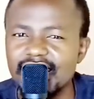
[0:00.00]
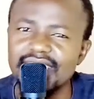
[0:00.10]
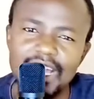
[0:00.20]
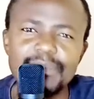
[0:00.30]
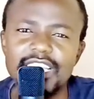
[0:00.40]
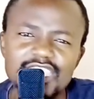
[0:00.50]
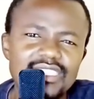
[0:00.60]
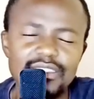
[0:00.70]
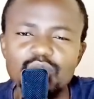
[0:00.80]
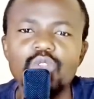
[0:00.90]
I'm just
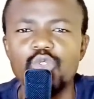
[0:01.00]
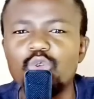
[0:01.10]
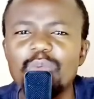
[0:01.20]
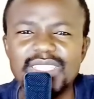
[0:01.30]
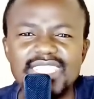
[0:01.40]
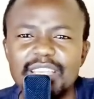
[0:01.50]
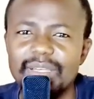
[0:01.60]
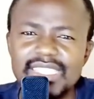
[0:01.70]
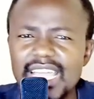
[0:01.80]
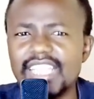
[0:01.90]
no ku
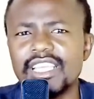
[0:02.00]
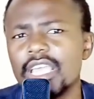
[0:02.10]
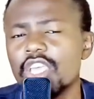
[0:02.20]
masaja.